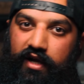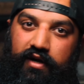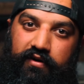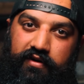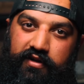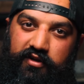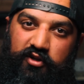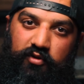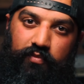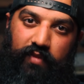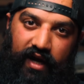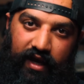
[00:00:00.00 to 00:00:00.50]
I don't
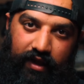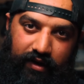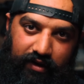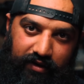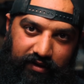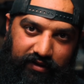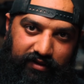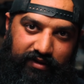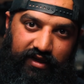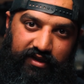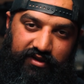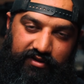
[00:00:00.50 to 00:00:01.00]
need to buy an
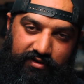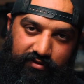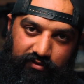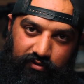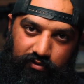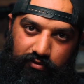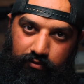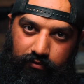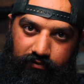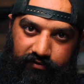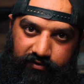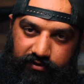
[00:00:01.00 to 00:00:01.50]
additional
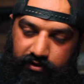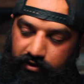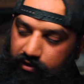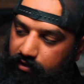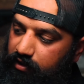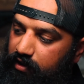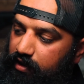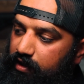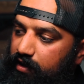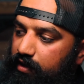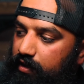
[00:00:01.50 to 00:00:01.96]
holster.